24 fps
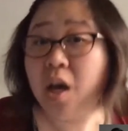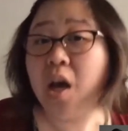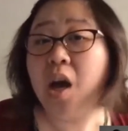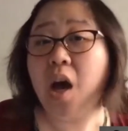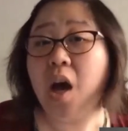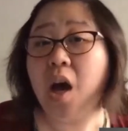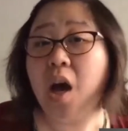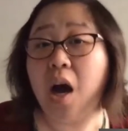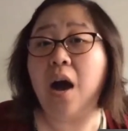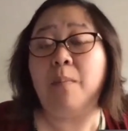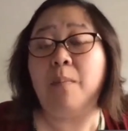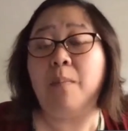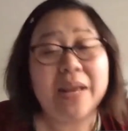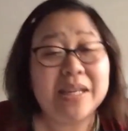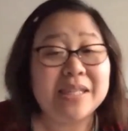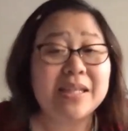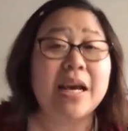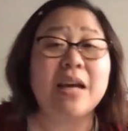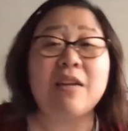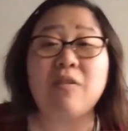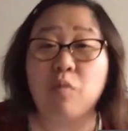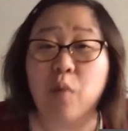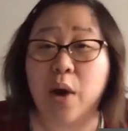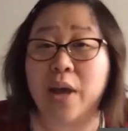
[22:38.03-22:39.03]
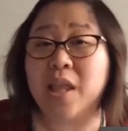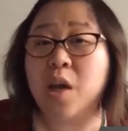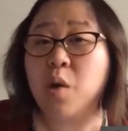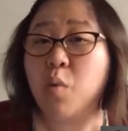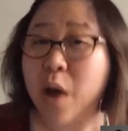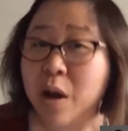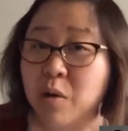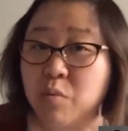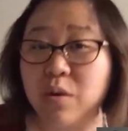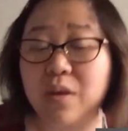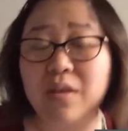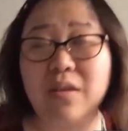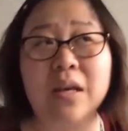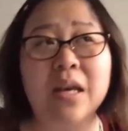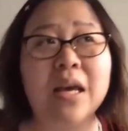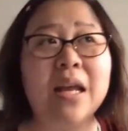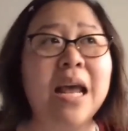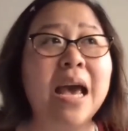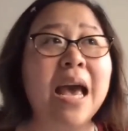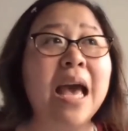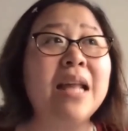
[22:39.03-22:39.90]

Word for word: um, that's kind of why they went with it.